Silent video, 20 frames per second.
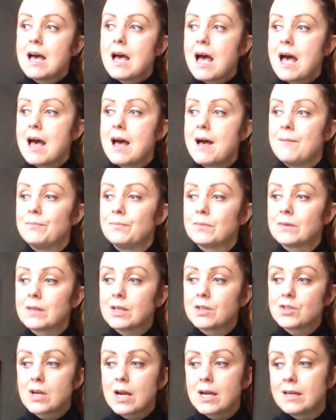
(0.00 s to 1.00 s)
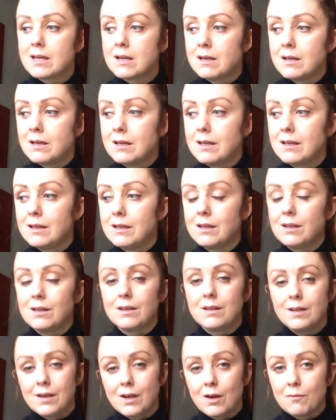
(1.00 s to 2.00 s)
Trying to, you
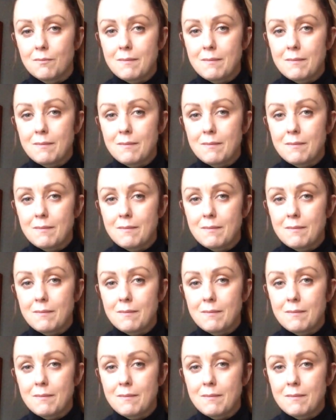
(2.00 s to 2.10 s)
know,